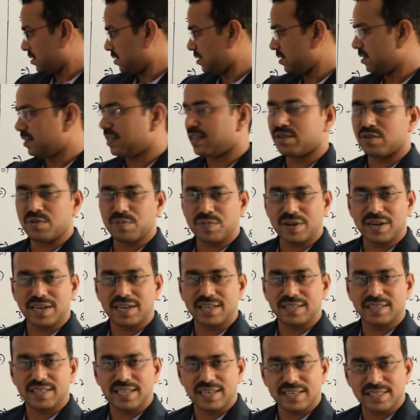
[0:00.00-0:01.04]
in the
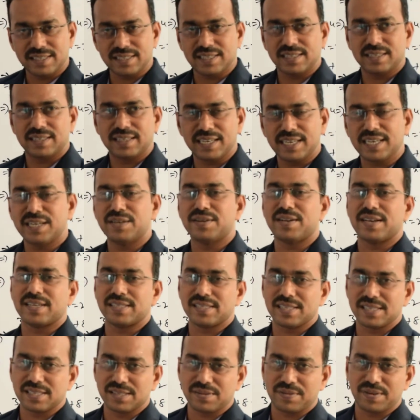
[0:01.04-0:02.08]
numerator there is a 3 into x
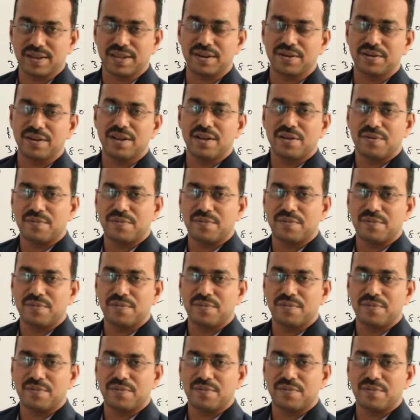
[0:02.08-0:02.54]
square.